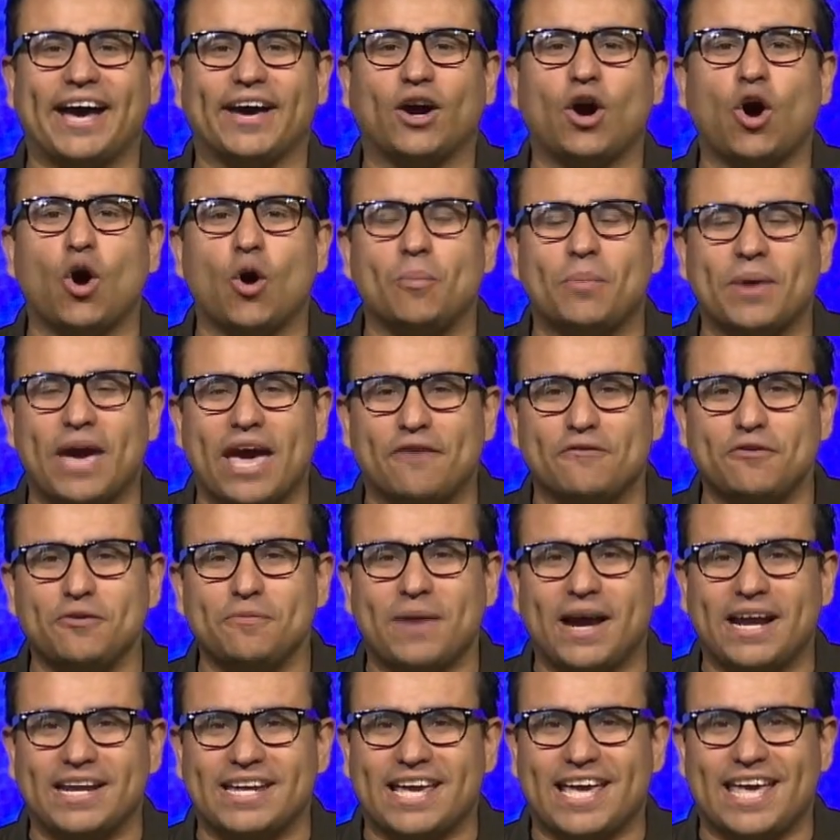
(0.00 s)
I hope
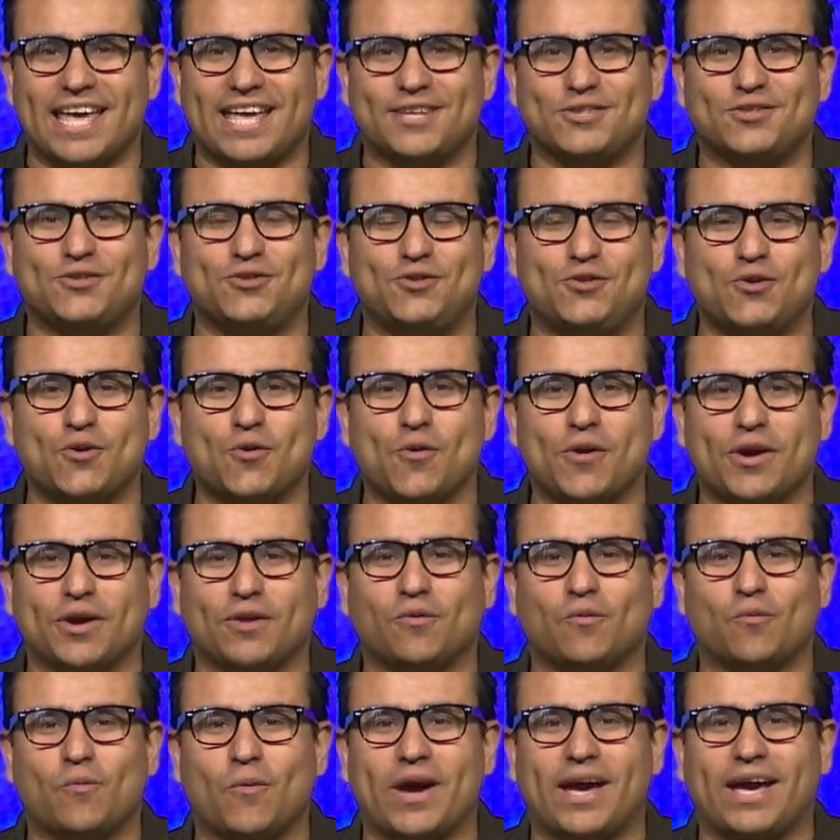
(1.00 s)
everybody is
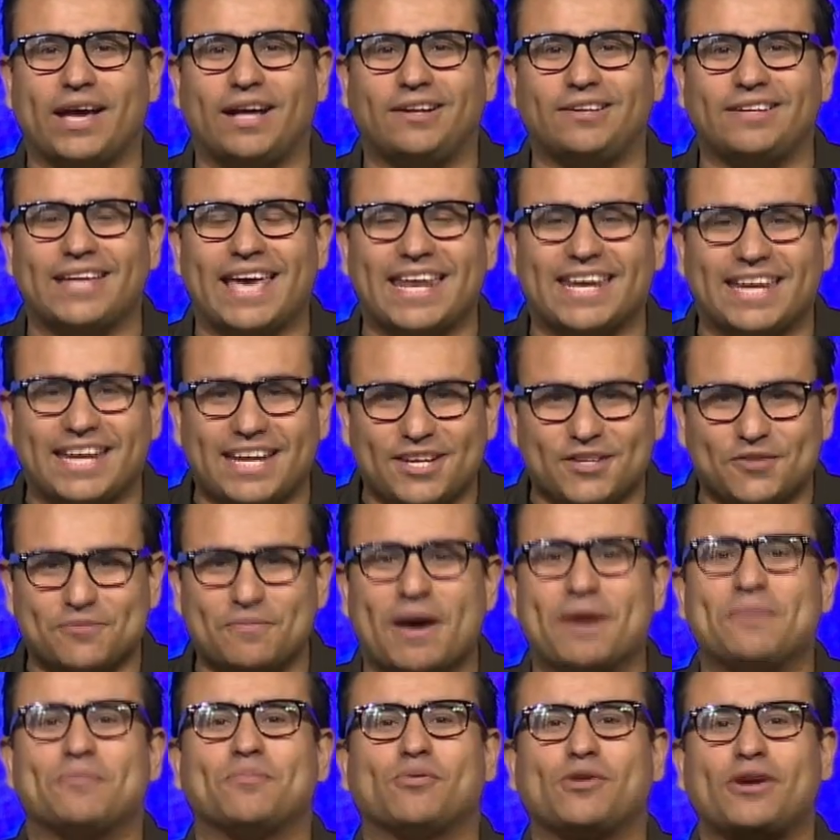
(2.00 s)
doing well, and it is
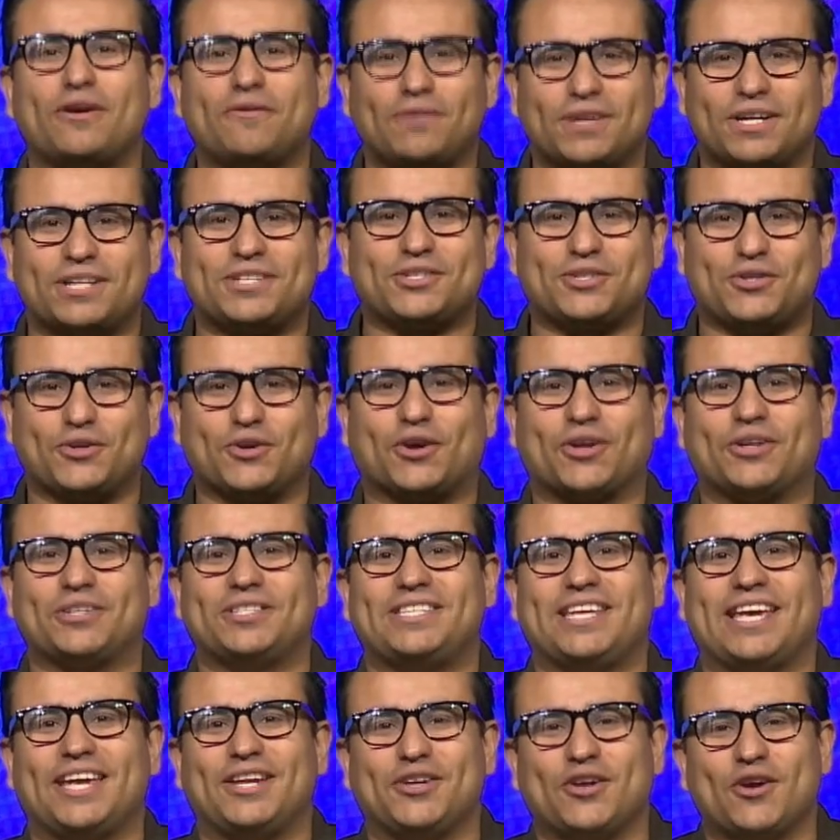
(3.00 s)
my privilege to
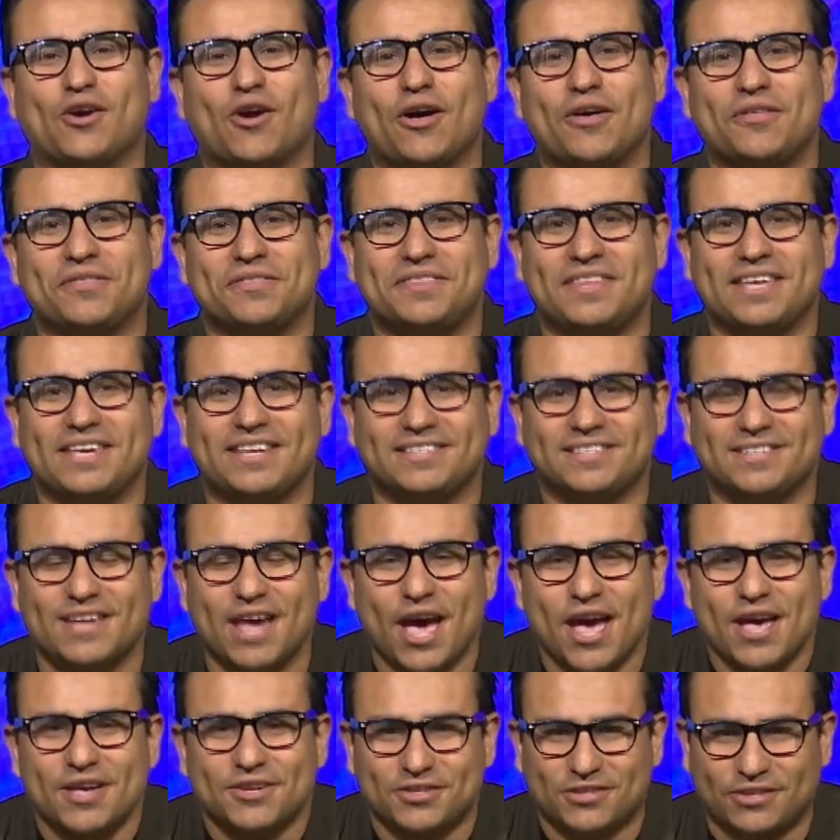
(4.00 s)
continue on this
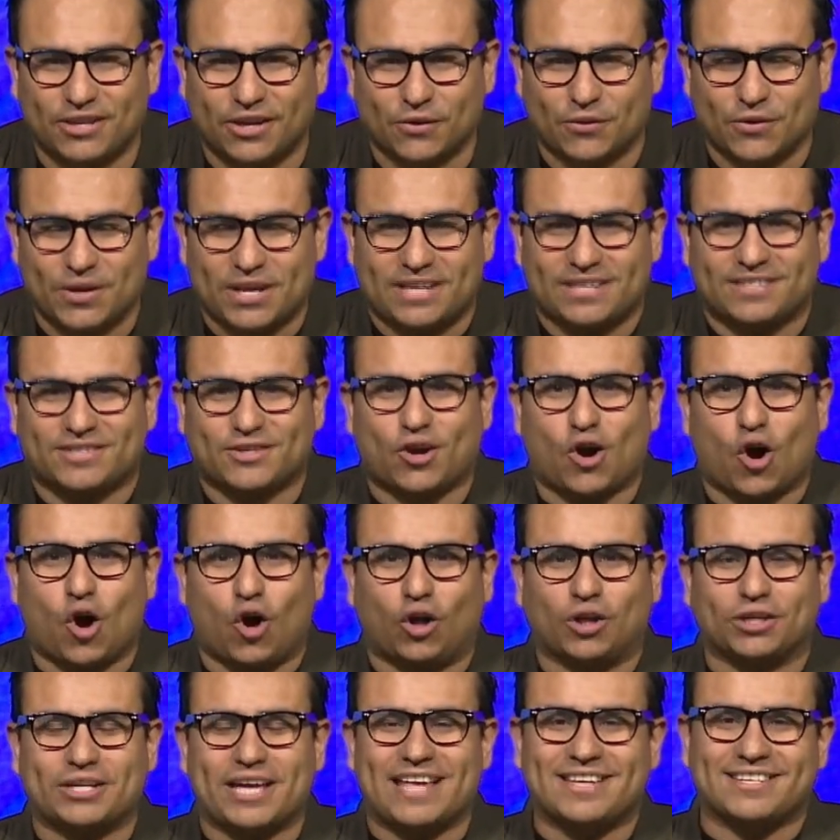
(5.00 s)
series
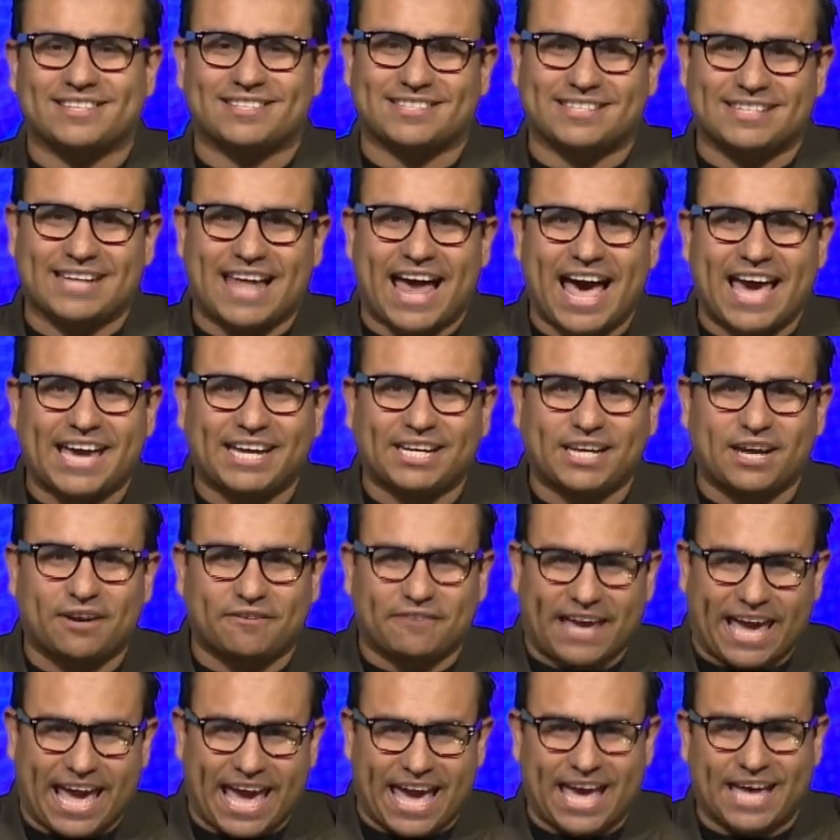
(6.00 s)
called Sleight
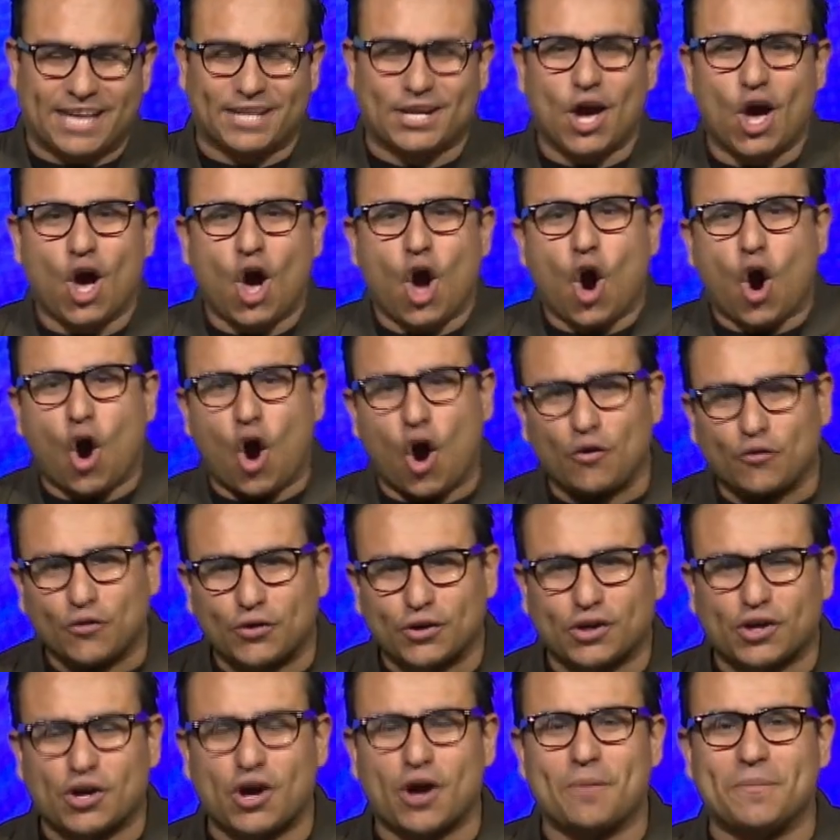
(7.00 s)
of Hand,
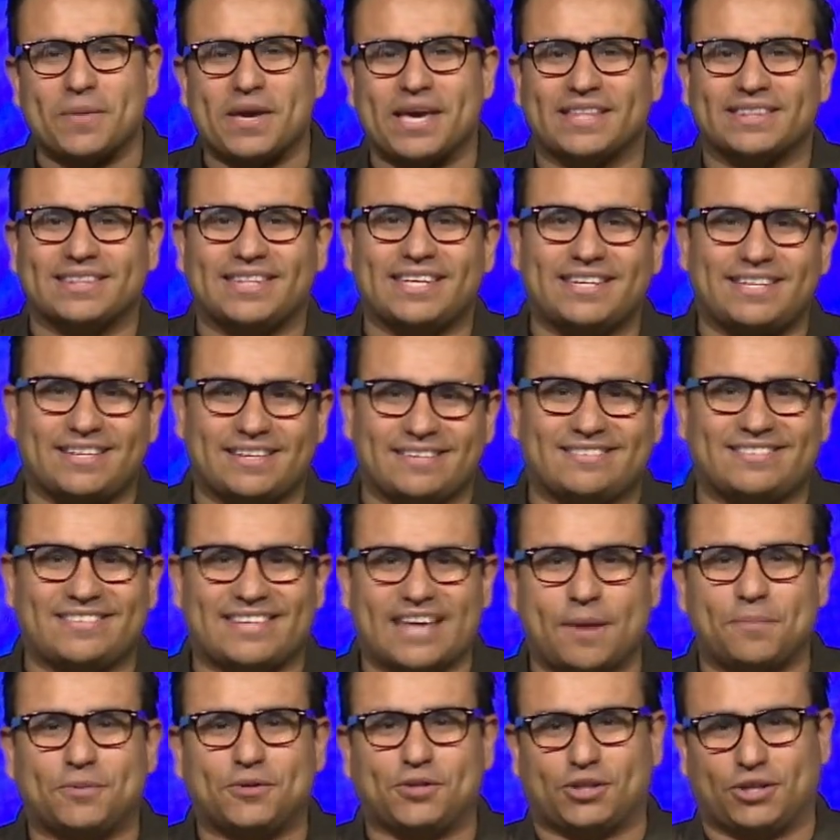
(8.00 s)
Overcoming the
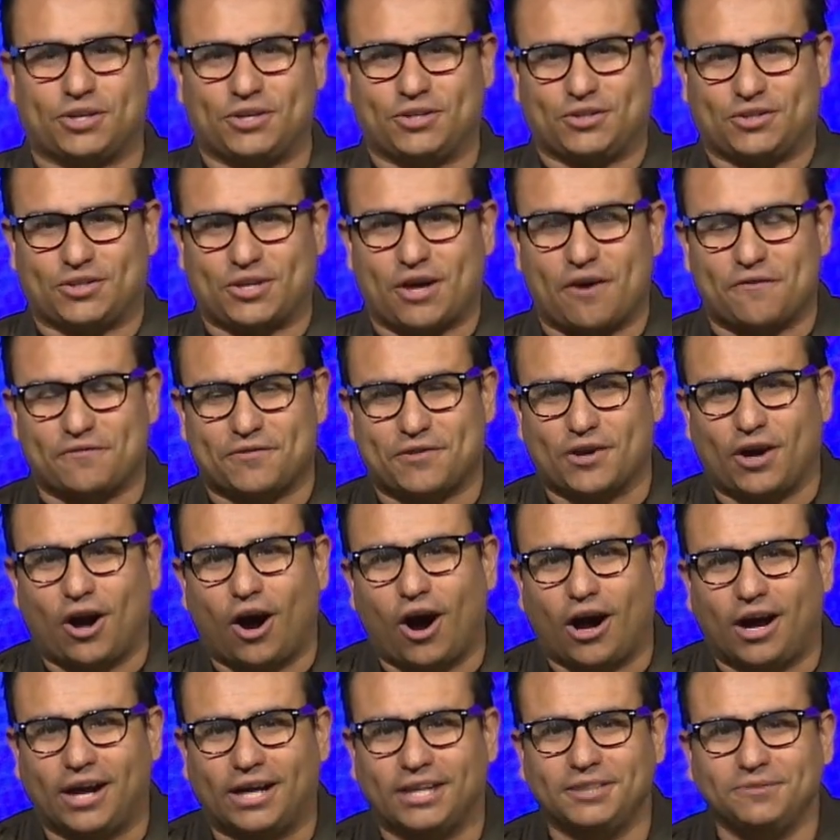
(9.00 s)
Deceptions of the
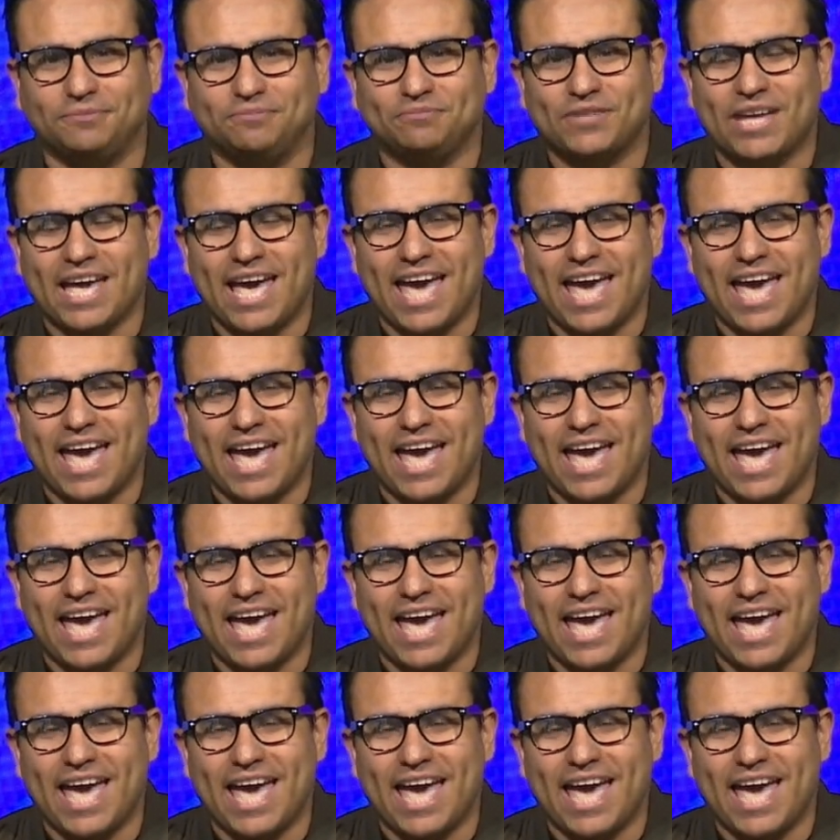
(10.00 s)
Heart.